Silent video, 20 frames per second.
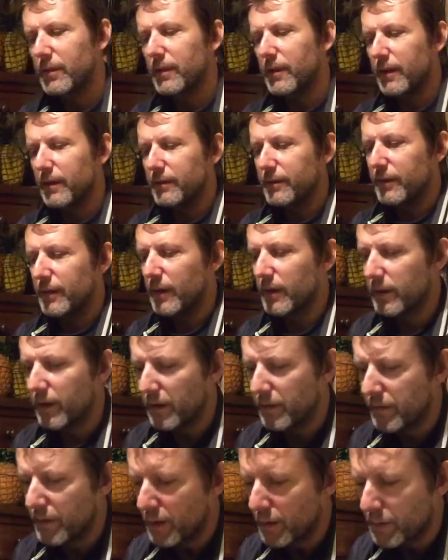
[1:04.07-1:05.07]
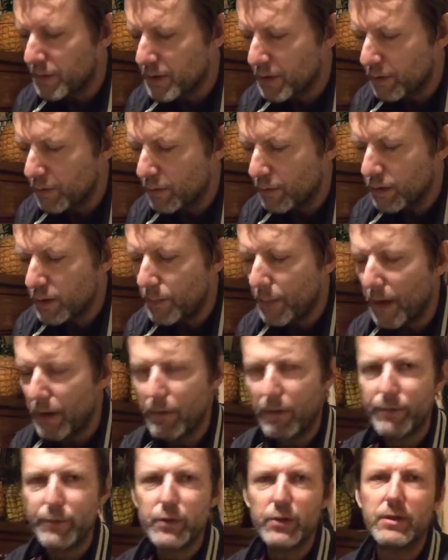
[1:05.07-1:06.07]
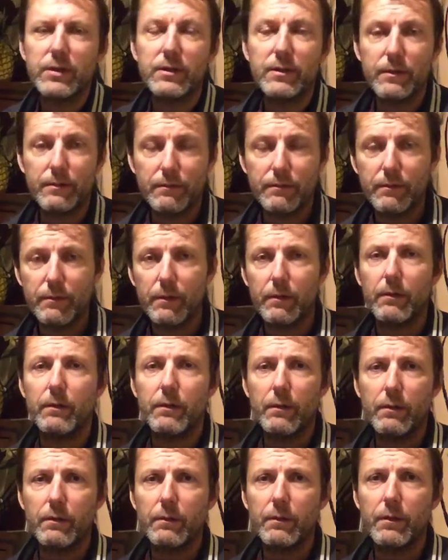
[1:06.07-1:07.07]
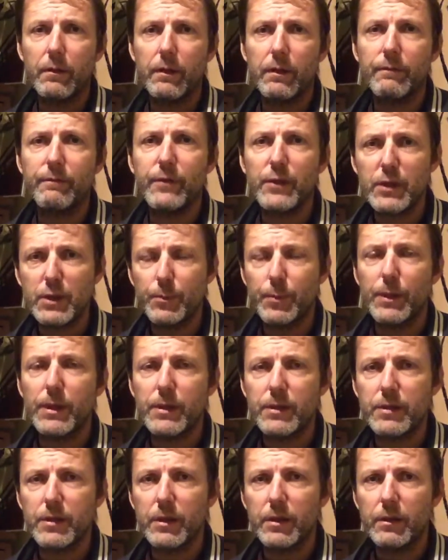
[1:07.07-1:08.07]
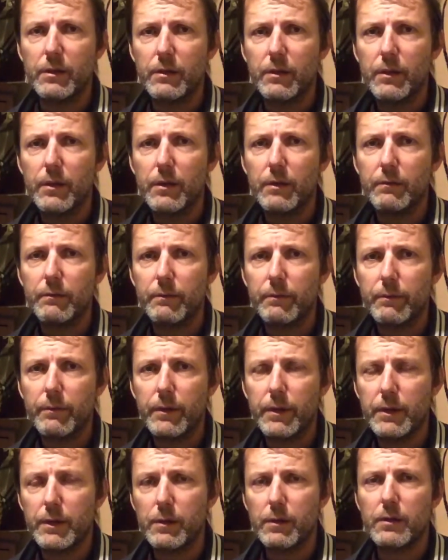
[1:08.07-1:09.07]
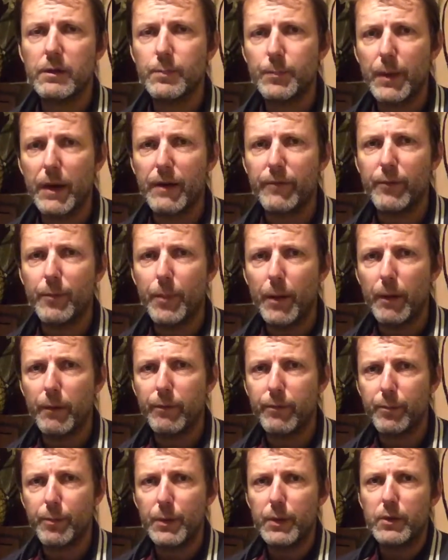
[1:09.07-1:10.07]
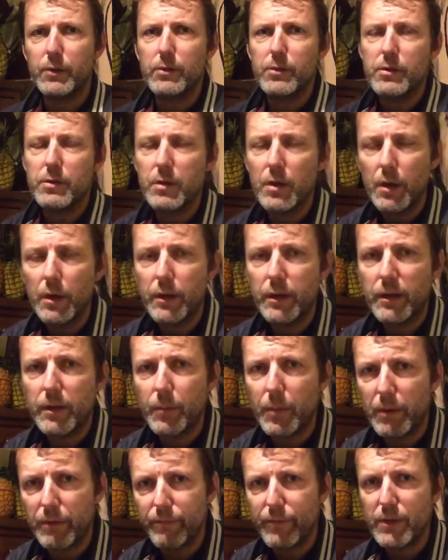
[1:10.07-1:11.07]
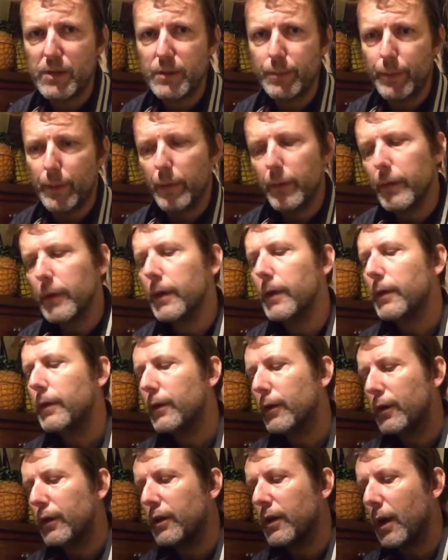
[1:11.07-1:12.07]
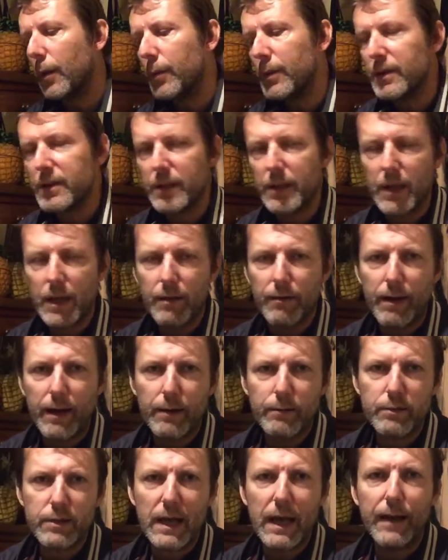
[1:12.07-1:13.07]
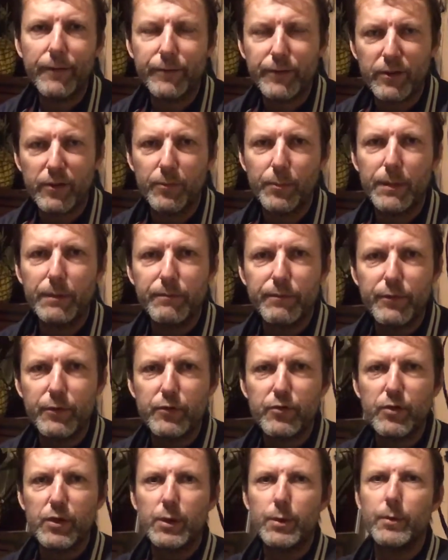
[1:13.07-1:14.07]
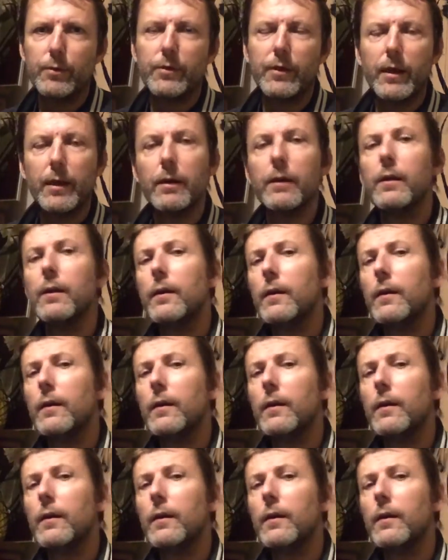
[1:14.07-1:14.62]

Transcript: you know, I don't think it'd be too good. You're better off just invisibility is better for both because you can be invisible, you can go into their house after they've been for a drink with you